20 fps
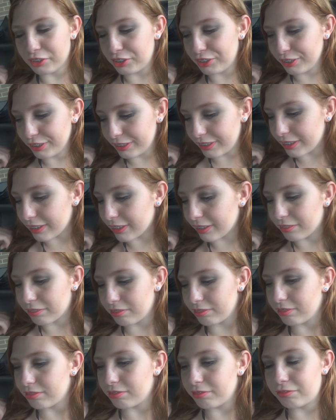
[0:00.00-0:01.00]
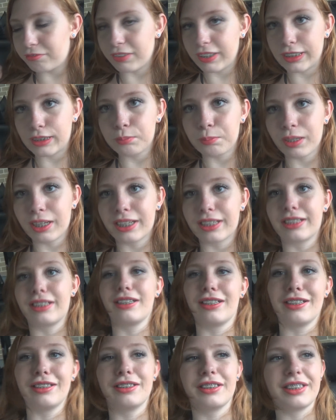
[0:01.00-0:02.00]
She just like face planted
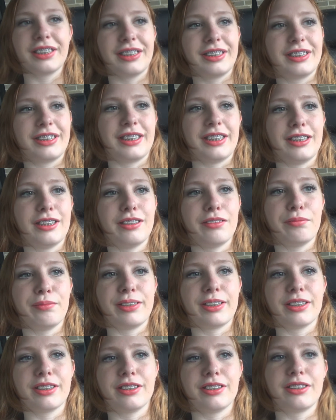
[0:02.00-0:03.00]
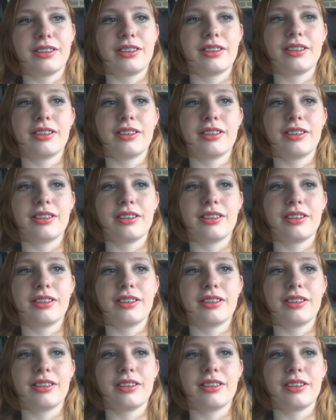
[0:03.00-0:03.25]
into the seat because